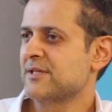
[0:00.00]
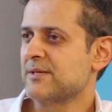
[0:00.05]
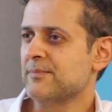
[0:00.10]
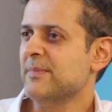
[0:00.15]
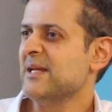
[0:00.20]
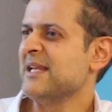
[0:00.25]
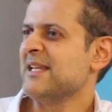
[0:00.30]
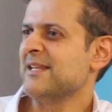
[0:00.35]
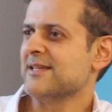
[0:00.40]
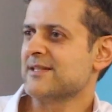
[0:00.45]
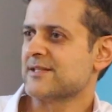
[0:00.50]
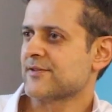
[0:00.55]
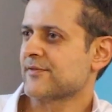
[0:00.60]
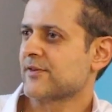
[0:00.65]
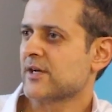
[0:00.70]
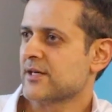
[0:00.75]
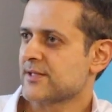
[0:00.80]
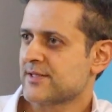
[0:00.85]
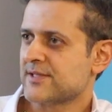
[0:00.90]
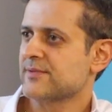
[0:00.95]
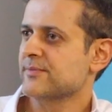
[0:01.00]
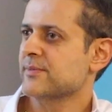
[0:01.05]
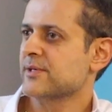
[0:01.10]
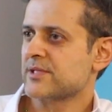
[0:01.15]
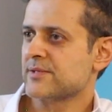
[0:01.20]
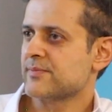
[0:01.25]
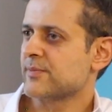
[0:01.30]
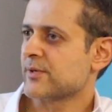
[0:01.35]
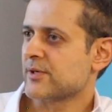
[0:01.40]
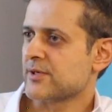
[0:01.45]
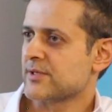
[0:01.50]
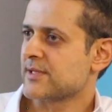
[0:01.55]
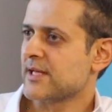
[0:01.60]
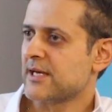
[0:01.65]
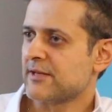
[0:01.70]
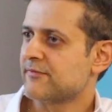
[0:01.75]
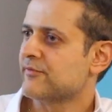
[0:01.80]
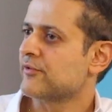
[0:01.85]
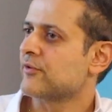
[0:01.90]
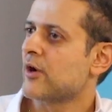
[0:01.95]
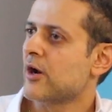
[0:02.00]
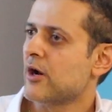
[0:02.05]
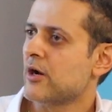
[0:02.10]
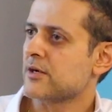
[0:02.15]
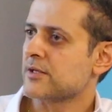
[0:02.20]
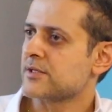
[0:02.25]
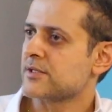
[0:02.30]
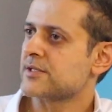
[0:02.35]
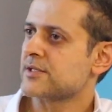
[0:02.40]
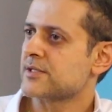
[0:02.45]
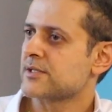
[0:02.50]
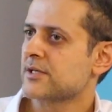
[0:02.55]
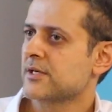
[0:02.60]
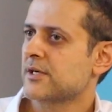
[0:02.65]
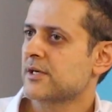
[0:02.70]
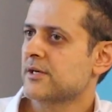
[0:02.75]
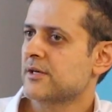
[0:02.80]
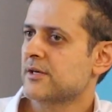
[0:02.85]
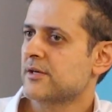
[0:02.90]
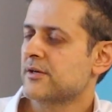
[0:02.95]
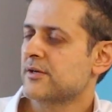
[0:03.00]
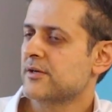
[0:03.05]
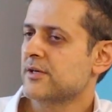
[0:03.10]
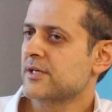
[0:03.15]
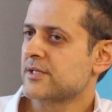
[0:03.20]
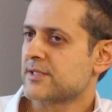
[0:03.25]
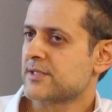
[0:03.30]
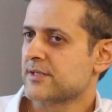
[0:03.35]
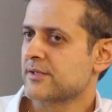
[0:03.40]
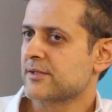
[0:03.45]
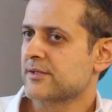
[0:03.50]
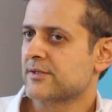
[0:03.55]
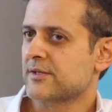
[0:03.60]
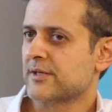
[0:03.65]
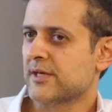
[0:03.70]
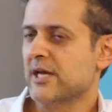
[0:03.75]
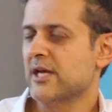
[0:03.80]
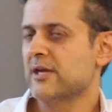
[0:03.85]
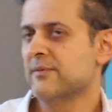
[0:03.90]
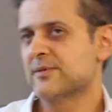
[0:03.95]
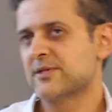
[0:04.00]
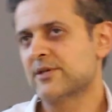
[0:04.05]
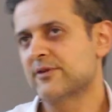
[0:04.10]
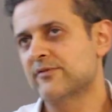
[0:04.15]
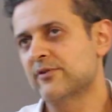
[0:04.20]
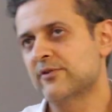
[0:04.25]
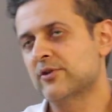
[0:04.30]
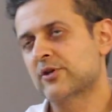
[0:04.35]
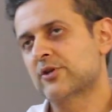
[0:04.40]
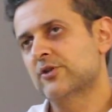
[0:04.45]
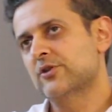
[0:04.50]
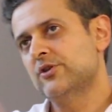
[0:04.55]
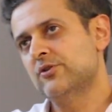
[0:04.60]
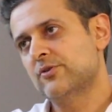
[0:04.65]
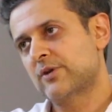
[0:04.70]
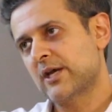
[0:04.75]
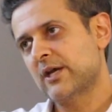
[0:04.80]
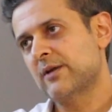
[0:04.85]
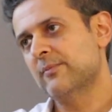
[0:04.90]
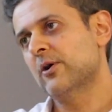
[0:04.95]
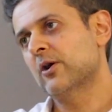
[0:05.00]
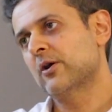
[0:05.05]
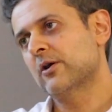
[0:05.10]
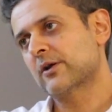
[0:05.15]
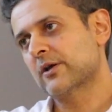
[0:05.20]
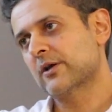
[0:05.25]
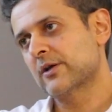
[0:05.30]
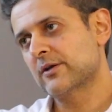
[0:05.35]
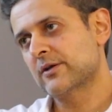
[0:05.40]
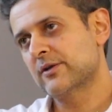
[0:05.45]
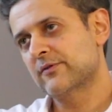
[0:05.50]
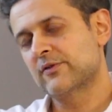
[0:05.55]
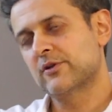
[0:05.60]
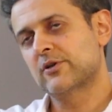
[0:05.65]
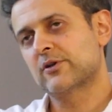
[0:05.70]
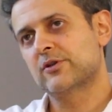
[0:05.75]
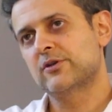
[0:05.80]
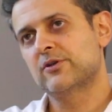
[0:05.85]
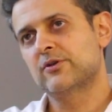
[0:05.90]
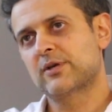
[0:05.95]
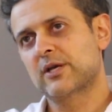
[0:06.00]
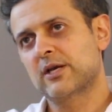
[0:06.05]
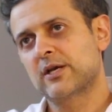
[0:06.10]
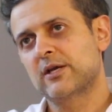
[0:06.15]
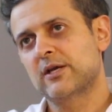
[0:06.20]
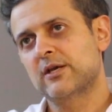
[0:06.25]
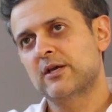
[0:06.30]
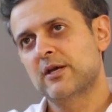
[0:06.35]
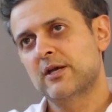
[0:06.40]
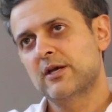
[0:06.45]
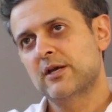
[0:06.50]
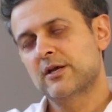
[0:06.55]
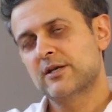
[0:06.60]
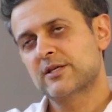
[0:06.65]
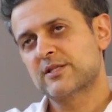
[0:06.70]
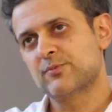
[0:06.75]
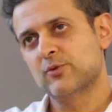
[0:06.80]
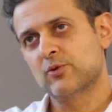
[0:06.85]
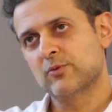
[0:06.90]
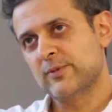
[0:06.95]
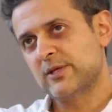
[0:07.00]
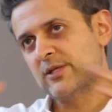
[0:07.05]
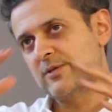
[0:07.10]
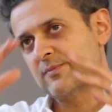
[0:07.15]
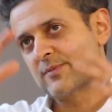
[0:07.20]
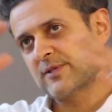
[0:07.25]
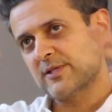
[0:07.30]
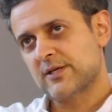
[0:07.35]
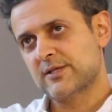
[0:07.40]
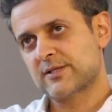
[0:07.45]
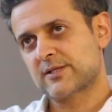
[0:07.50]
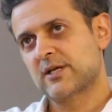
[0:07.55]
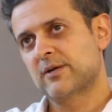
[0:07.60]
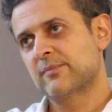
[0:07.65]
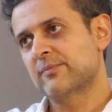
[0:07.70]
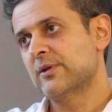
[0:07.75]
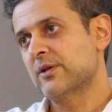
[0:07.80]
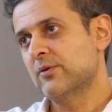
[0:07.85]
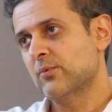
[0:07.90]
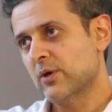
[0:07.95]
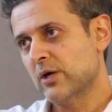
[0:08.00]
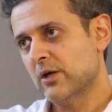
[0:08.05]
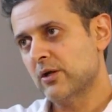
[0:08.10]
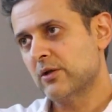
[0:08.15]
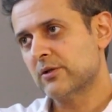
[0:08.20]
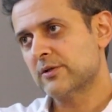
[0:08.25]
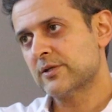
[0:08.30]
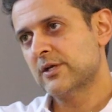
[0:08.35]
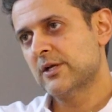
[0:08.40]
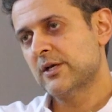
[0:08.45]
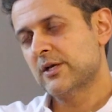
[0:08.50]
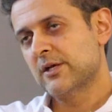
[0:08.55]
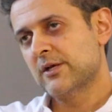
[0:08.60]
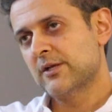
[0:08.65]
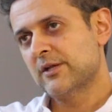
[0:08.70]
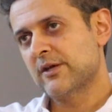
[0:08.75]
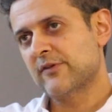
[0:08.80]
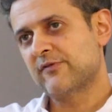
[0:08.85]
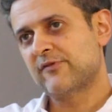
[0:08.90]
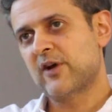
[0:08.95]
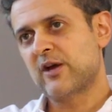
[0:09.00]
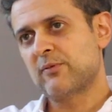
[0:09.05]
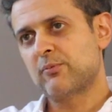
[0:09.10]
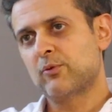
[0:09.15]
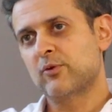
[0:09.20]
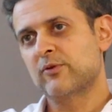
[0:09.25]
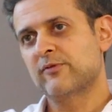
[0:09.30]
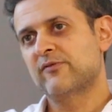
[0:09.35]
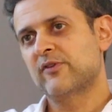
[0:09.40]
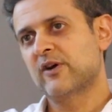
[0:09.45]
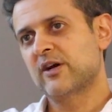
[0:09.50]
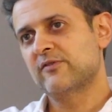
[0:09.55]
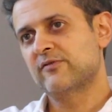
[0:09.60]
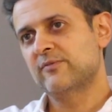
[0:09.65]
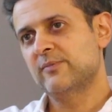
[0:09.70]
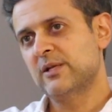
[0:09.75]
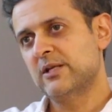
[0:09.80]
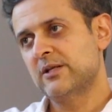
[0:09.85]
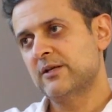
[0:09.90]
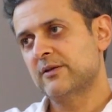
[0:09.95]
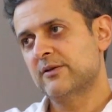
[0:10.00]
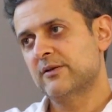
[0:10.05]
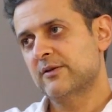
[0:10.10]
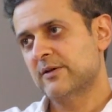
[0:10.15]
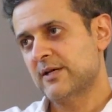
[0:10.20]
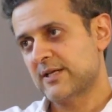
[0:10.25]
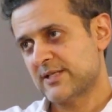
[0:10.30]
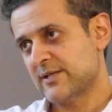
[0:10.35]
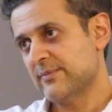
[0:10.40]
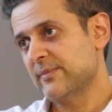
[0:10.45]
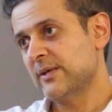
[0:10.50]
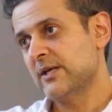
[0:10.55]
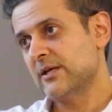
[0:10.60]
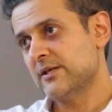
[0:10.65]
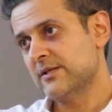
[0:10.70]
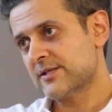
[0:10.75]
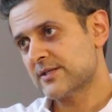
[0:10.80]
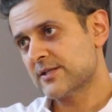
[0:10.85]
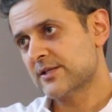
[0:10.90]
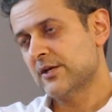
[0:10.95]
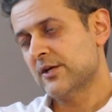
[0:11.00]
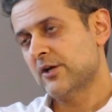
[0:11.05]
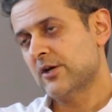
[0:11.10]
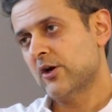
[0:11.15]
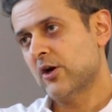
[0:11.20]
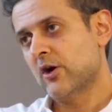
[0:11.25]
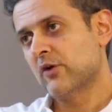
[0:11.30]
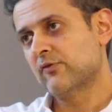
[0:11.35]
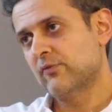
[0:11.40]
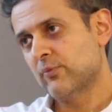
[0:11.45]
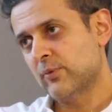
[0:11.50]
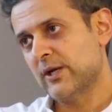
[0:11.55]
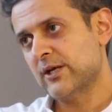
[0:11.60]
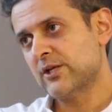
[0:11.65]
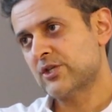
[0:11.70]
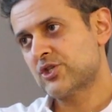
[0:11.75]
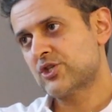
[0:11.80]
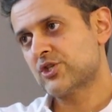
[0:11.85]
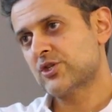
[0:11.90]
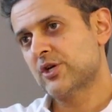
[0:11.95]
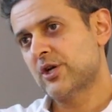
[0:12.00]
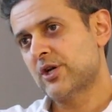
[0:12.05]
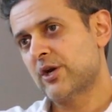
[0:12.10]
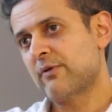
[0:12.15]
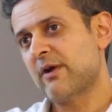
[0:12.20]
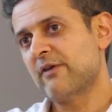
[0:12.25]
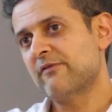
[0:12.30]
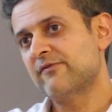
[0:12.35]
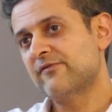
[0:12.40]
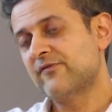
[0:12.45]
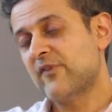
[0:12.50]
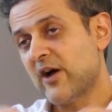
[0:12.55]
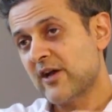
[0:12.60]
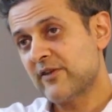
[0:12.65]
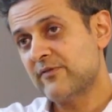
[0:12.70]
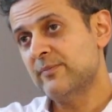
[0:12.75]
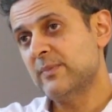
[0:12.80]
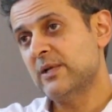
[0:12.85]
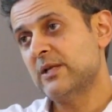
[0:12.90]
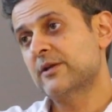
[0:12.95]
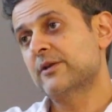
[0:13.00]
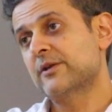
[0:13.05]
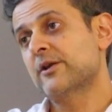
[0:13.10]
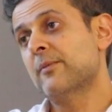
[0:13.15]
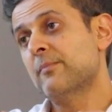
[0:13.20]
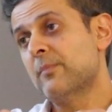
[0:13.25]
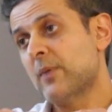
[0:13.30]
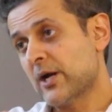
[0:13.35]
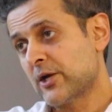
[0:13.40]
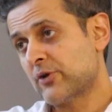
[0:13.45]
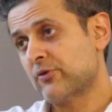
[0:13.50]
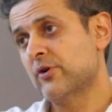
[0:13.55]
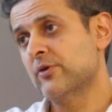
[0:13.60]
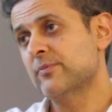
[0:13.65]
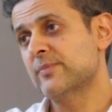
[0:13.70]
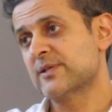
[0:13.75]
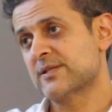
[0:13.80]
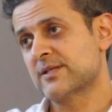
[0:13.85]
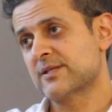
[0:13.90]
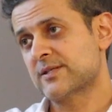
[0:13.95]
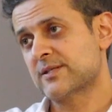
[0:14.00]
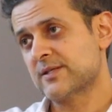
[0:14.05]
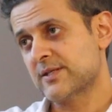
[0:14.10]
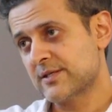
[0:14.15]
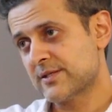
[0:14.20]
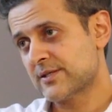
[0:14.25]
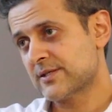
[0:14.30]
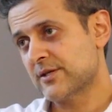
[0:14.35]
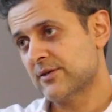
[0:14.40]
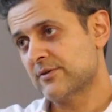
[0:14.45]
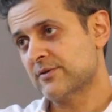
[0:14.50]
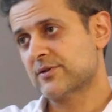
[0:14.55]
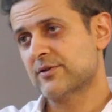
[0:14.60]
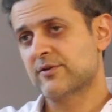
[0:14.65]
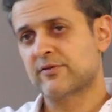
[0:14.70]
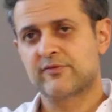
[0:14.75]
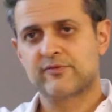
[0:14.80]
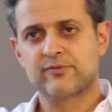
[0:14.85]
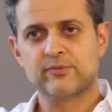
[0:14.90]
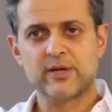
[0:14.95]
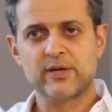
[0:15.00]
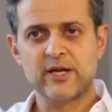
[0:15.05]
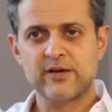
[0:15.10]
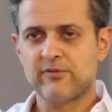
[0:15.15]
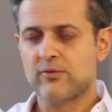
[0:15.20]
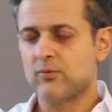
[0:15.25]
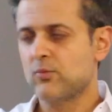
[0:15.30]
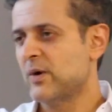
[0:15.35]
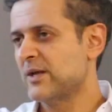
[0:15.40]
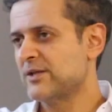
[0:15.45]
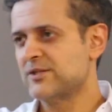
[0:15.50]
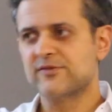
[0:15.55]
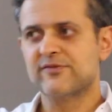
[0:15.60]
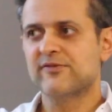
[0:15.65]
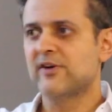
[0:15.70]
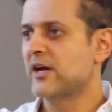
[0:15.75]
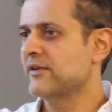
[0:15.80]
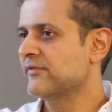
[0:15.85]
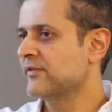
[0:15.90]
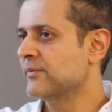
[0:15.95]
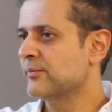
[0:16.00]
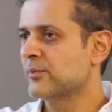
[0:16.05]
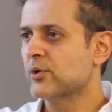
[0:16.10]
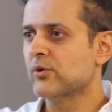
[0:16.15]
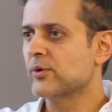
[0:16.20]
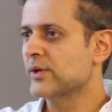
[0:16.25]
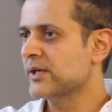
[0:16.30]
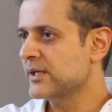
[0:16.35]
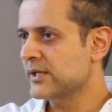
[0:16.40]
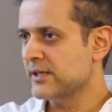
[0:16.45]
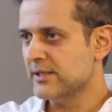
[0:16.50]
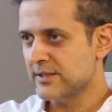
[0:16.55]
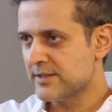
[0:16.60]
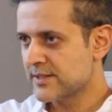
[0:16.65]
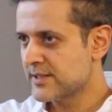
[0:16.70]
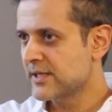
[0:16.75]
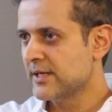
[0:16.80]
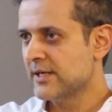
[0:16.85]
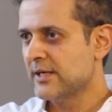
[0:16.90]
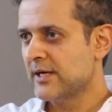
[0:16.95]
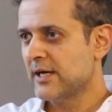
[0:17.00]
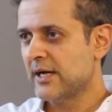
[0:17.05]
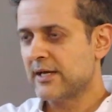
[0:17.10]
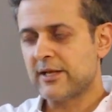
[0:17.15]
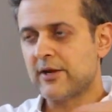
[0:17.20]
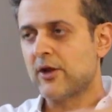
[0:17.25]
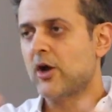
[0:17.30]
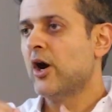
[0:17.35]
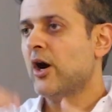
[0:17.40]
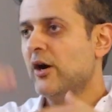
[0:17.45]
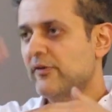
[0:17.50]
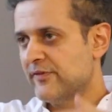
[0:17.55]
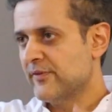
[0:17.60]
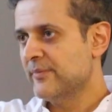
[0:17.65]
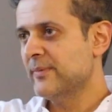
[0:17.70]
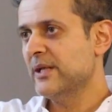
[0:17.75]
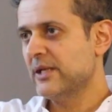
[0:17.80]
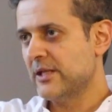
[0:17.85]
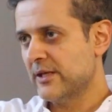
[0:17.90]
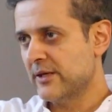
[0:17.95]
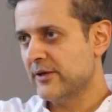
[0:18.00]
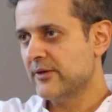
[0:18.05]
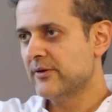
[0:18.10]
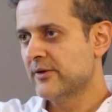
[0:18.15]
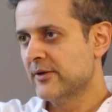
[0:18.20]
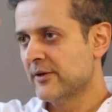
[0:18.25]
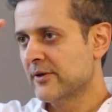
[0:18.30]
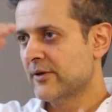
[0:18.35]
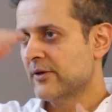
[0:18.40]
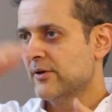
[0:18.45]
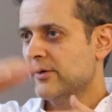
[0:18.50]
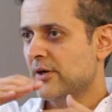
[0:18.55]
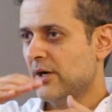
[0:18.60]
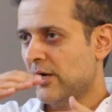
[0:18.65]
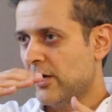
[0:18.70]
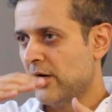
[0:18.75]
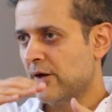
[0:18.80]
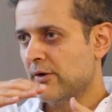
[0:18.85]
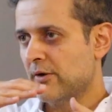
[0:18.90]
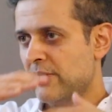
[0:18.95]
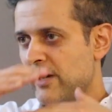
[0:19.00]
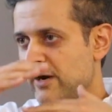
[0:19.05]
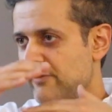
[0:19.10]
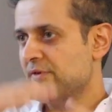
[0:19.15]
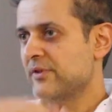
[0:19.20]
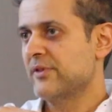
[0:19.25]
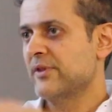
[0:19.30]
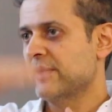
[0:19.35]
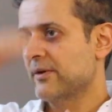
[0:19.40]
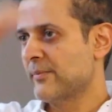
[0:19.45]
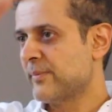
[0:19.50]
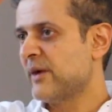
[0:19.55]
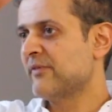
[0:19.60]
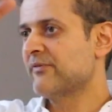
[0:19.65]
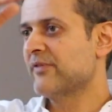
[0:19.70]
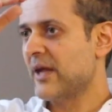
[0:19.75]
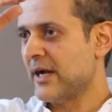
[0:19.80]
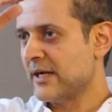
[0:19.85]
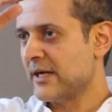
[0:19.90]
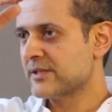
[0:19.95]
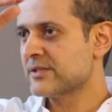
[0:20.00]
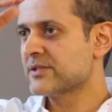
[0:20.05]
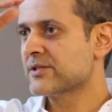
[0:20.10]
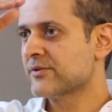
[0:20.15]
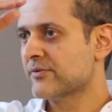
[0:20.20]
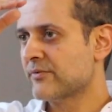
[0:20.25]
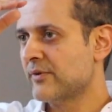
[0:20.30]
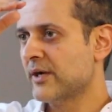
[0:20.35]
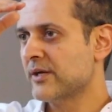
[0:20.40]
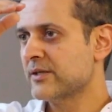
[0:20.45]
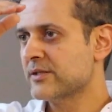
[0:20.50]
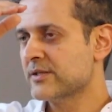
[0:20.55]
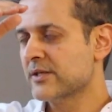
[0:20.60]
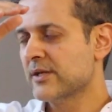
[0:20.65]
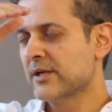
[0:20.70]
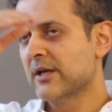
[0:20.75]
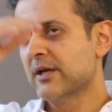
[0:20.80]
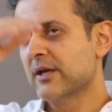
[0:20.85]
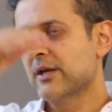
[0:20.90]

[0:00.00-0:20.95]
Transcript: millions of customers, because that for us isn't the game. So if you look at the UK market, if you look at the UK small, medium-sized company world, there are 5.5 million SMEs, of which around 5 million are micro businesses, so sort of 1 to 5 employees, and then 500,000 are everything above that, right?